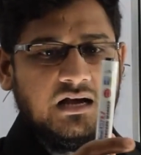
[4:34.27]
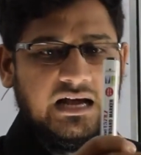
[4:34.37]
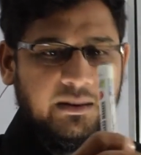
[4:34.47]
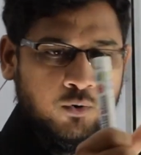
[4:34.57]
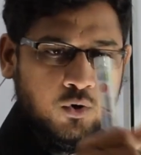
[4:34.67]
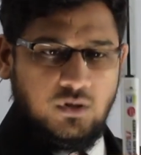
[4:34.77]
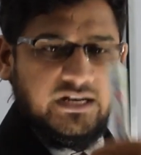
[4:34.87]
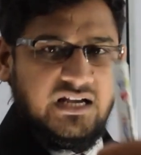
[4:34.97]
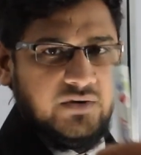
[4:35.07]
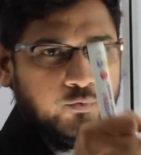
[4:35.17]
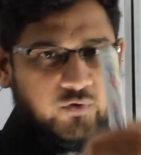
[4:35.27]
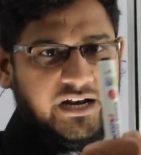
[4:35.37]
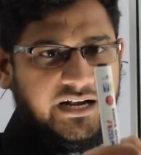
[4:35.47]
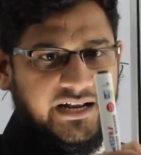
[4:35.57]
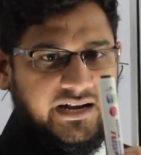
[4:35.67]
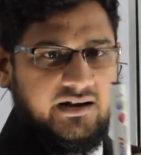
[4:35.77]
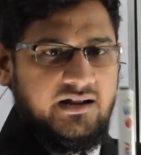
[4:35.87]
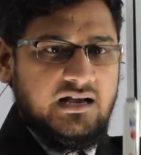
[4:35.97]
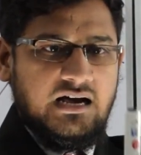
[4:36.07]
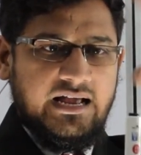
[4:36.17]
I am holding it very tight.
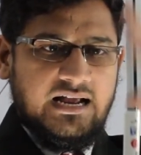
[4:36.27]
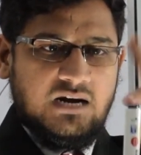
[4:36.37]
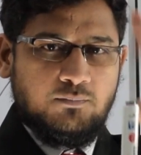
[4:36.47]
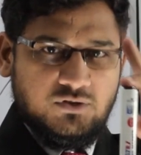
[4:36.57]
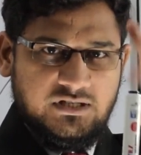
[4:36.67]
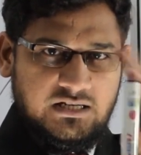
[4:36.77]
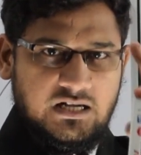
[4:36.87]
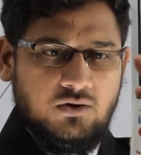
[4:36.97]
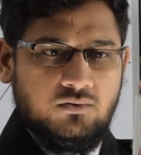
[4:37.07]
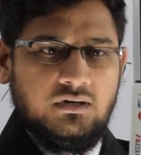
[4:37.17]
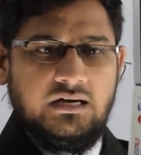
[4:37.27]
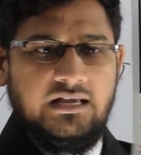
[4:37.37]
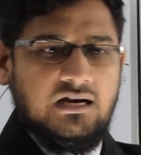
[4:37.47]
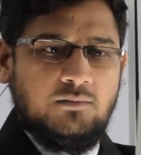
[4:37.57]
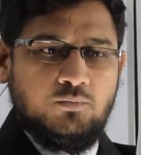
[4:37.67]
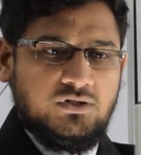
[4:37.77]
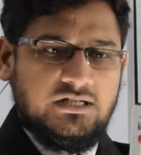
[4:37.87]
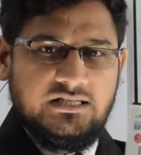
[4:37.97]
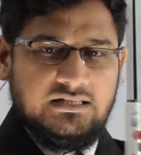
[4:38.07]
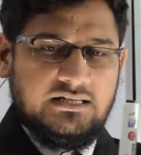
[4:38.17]
I can't push it down, I can't push
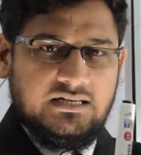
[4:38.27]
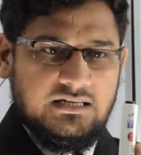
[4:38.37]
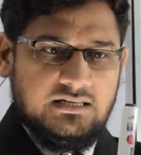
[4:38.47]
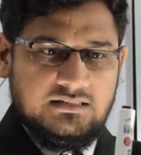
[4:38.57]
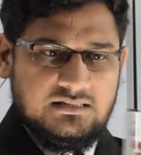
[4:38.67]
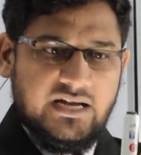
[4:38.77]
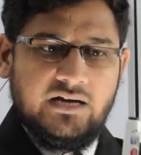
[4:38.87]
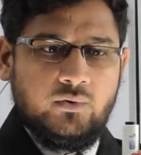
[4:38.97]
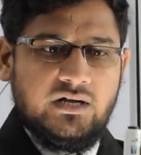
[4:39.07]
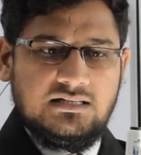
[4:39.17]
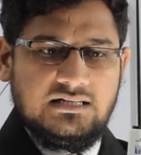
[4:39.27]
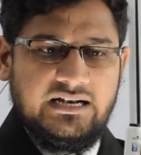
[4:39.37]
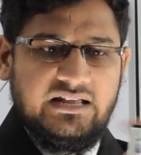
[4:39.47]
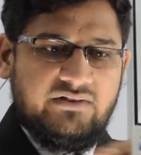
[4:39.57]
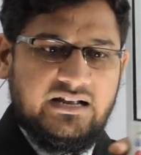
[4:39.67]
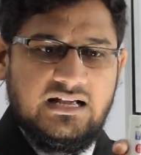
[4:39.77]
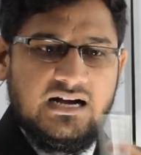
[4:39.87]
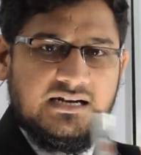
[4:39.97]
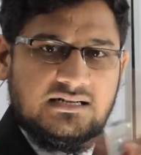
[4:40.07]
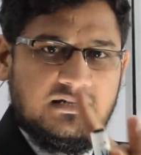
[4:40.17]
it in the sideways, and even I
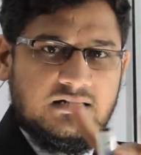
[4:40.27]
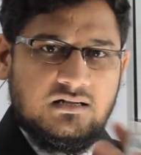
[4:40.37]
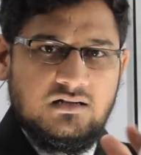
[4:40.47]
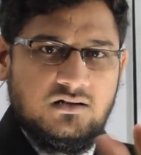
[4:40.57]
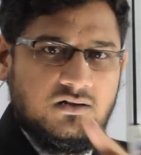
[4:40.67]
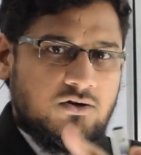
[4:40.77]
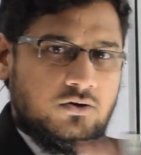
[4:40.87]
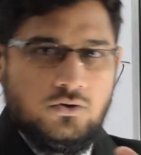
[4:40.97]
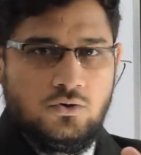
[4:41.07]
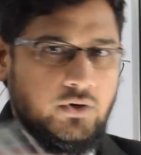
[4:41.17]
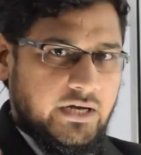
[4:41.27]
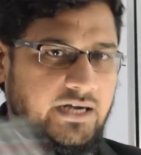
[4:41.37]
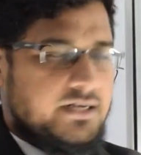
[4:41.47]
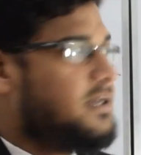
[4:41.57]
can't rotate.